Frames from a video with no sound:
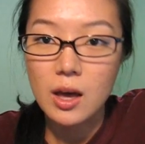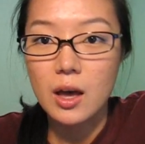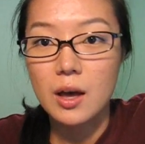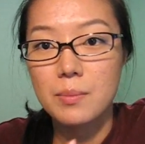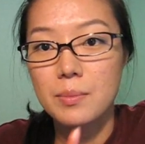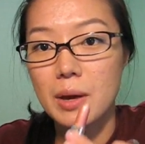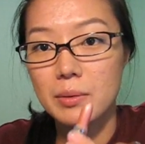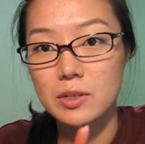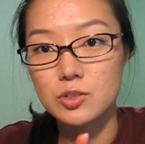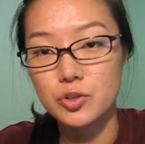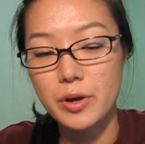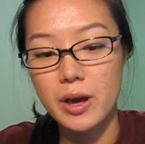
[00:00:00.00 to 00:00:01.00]
Um, I'm going
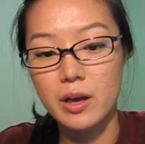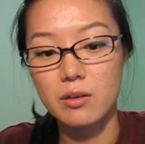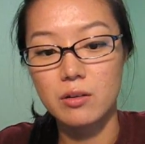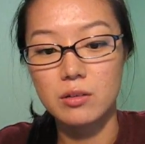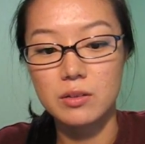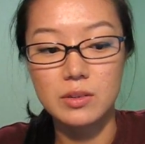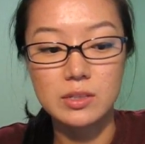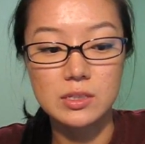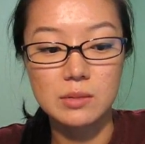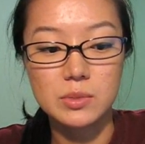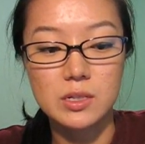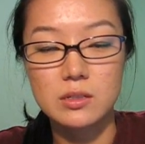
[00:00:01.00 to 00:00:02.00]
to try all of these
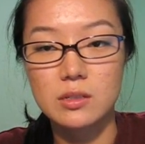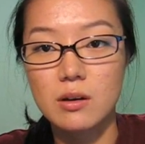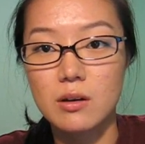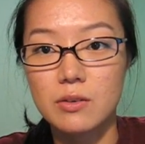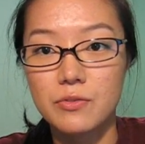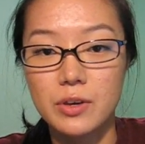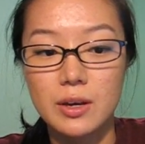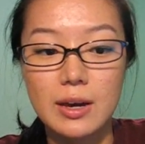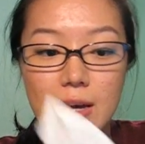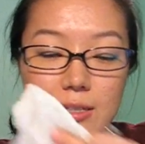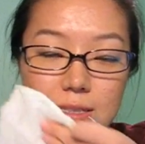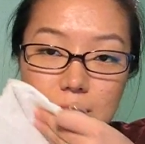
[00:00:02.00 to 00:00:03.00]
lipsticks on for you
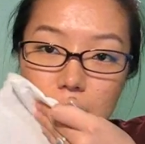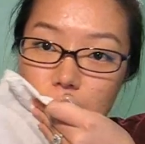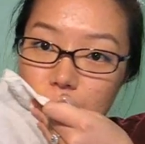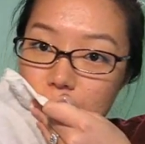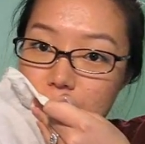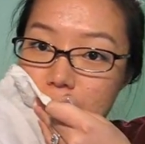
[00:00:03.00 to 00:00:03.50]
guys. So